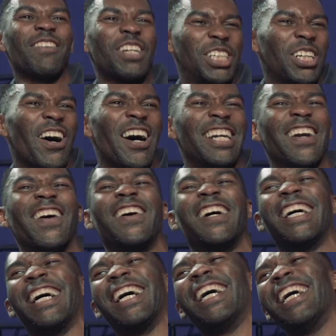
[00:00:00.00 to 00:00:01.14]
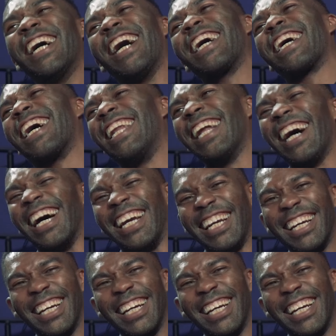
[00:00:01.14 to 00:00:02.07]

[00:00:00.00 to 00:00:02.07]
like the shine, though. I can lie.